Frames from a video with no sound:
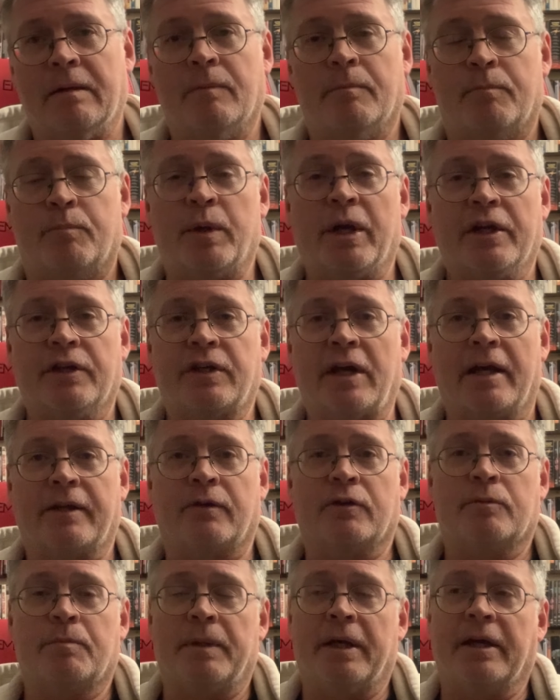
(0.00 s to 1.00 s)
British
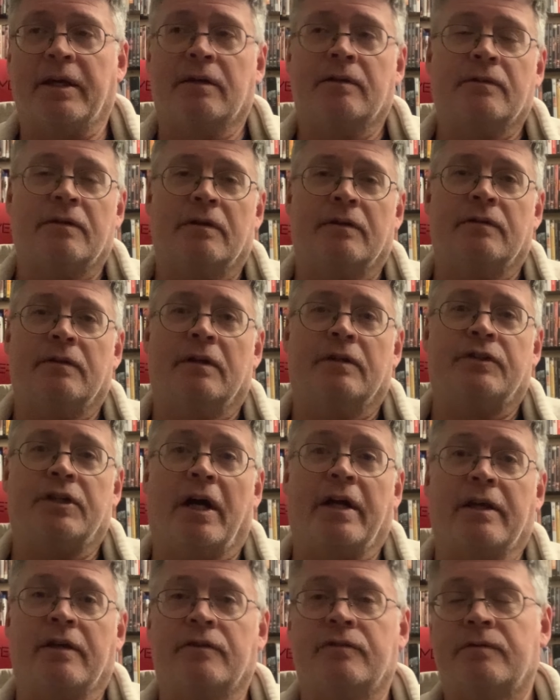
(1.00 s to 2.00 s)
actors playing
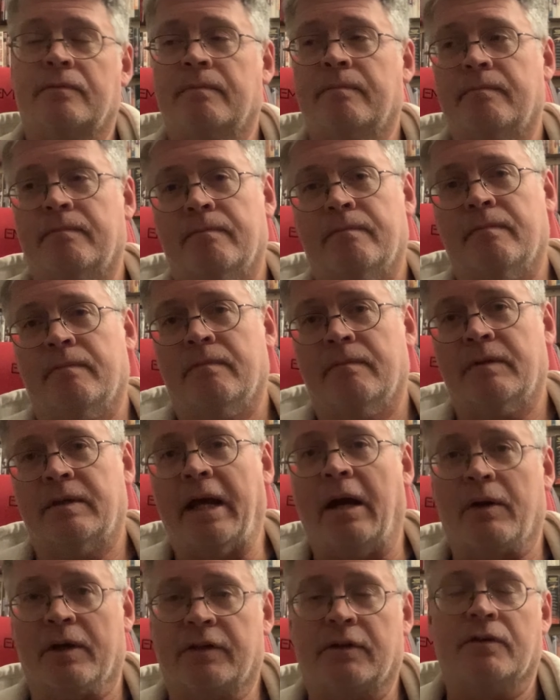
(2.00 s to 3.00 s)
Chinese
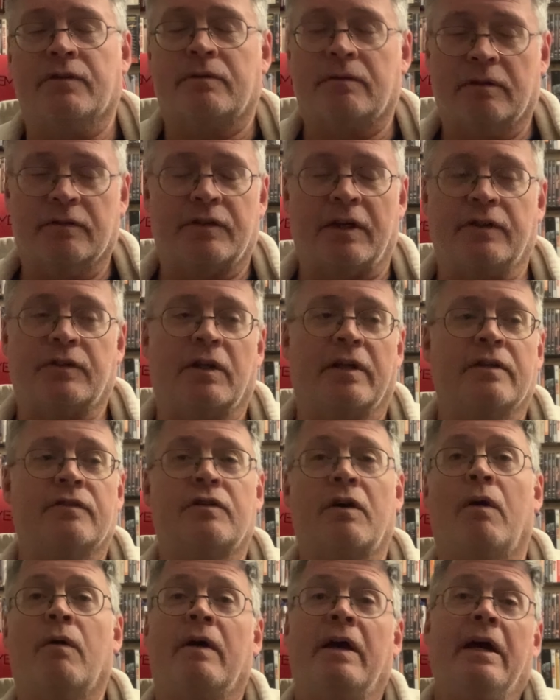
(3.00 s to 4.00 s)
characters, essentially.
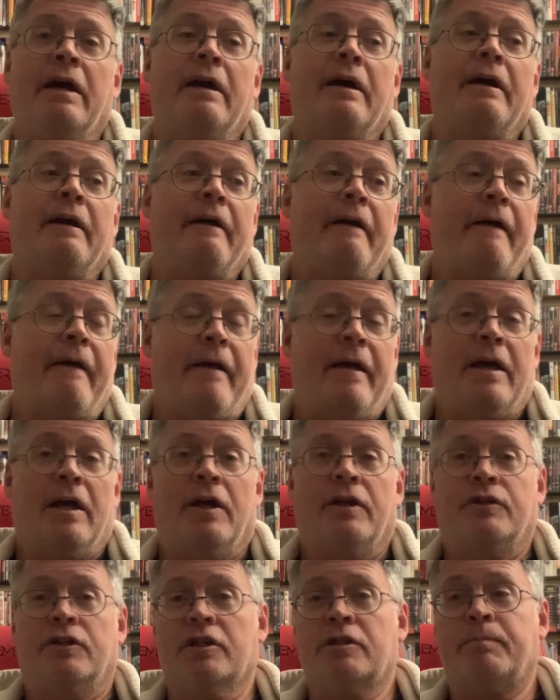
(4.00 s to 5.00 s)
So
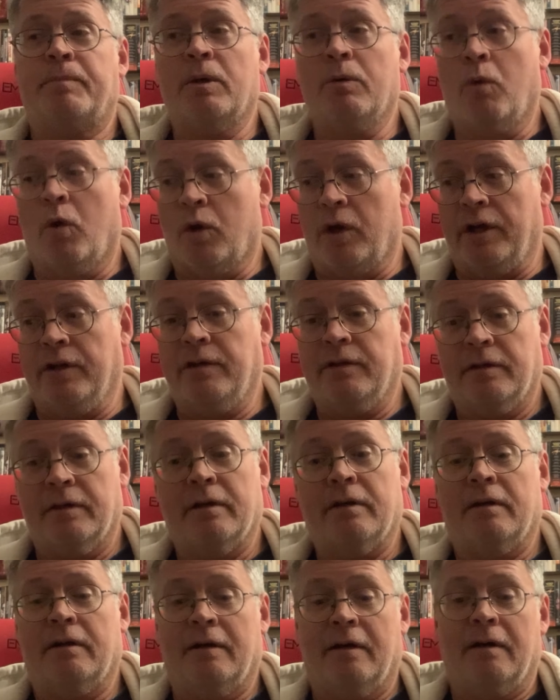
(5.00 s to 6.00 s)
just be warned
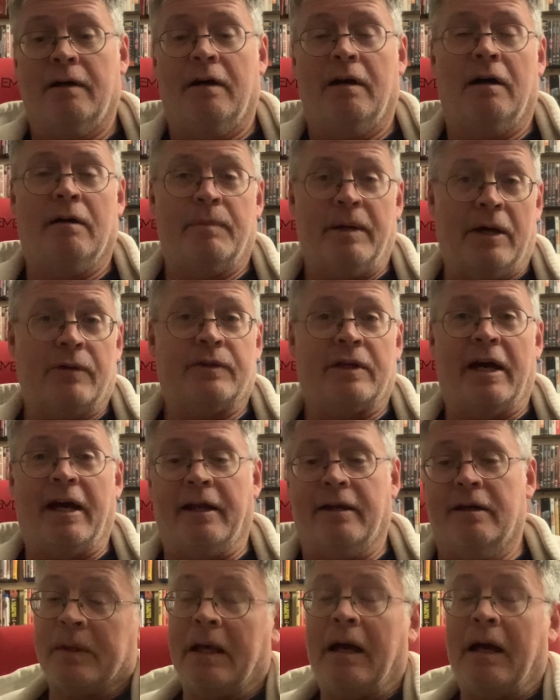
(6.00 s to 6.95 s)
about that.